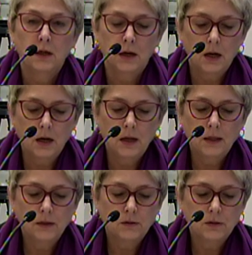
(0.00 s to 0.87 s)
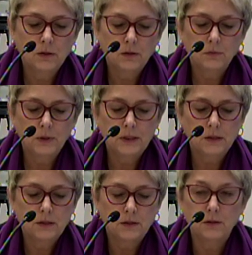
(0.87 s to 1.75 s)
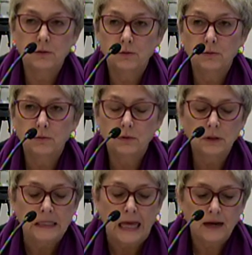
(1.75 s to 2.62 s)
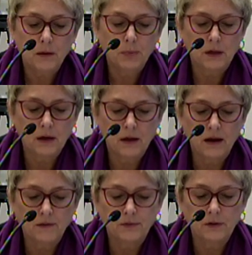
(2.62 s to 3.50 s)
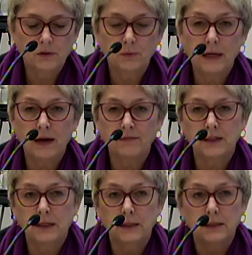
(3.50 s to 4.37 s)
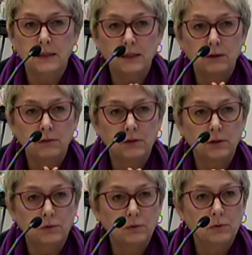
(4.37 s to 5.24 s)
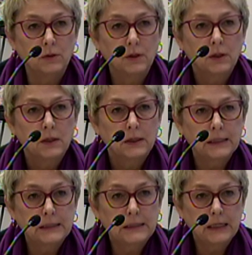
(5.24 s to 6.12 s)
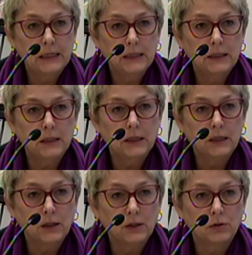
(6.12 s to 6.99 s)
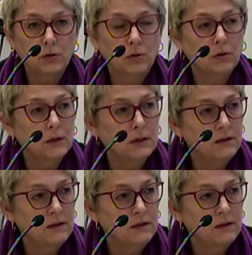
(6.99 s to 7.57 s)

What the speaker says: And there's no reason to let up on our efforts. We have to continue to contain and control and